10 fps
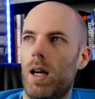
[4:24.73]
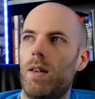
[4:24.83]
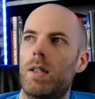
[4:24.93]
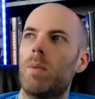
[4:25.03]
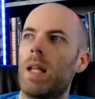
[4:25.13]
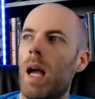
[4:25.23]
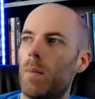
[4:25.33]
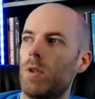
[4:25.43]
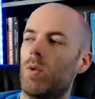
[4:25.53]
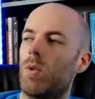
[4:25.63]
And the same thing
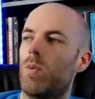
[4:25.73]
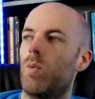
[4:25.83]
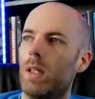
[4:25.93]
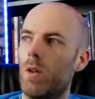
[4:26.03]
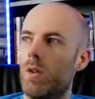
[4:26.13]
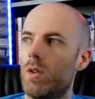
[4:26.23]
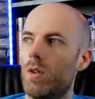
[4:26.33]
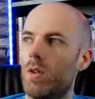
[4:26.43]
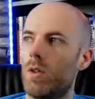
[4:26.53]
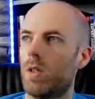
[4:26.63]
happens with weight
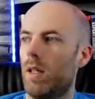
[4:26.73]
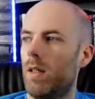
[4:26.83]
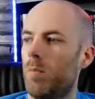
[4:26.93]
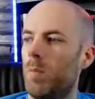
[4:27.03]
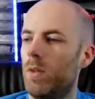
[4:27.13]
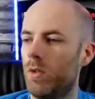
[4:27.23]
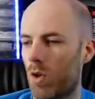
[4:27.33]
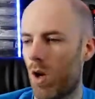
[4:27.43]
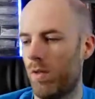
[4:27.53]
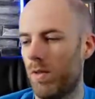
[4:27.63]
loss and building your
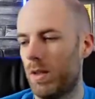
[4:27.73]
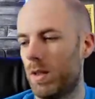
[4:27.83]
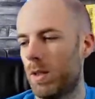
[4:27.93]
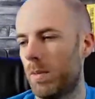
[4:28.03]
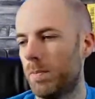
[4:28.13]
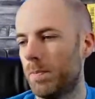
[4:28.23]
confidence.